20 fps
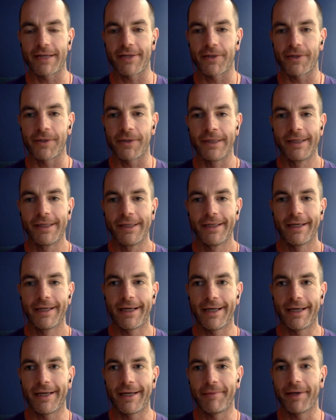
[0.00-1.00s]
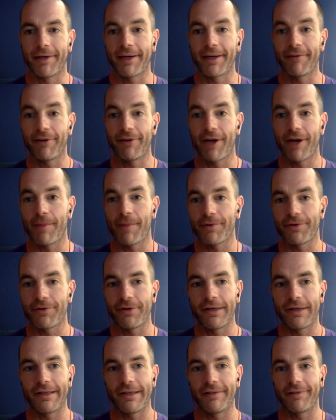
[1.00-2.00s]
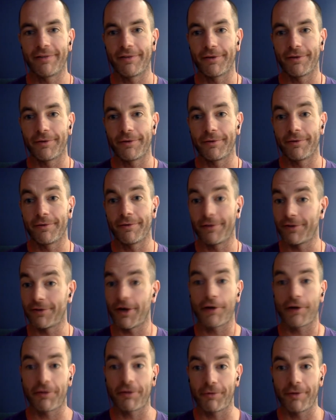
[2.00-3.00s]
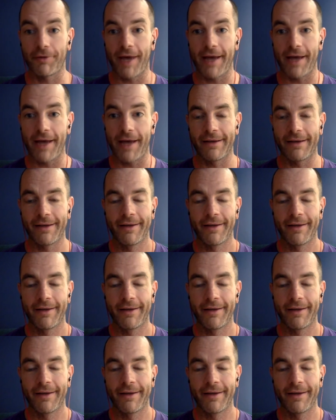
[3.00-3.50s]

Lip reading: So I'll give you an opportunity to talk through that